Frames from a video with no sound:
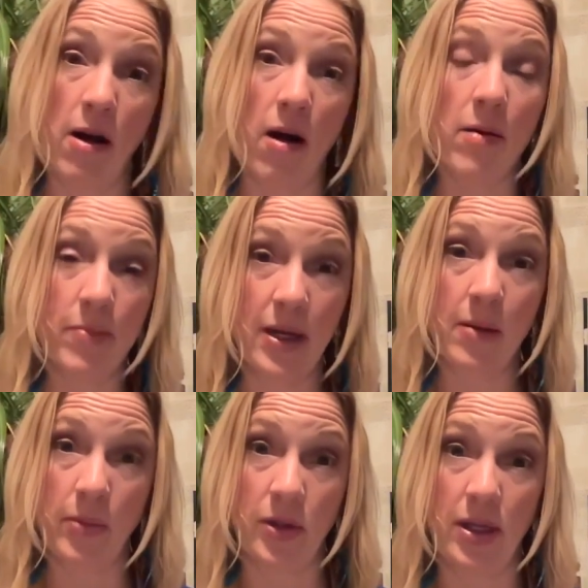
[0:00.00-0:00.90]
are
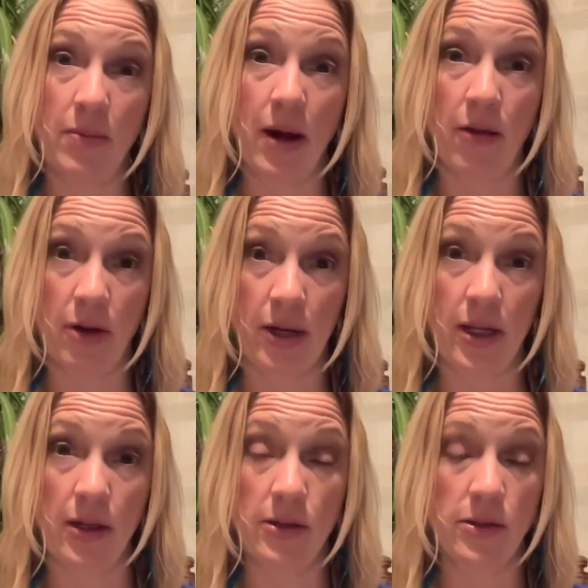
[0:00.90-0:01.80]
being bullied by other
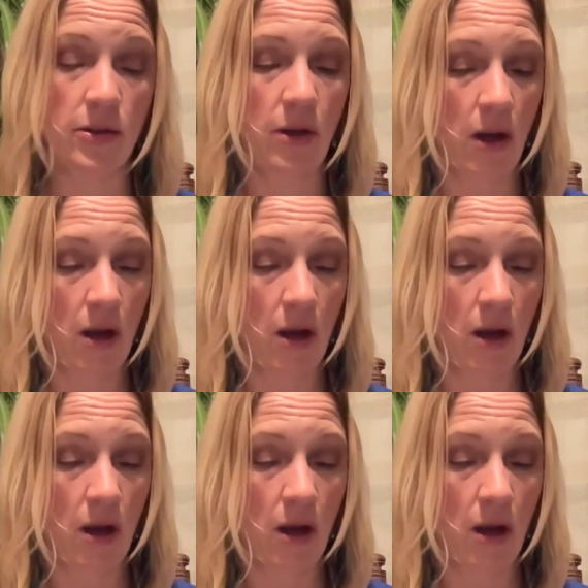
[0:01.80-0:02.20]
kids.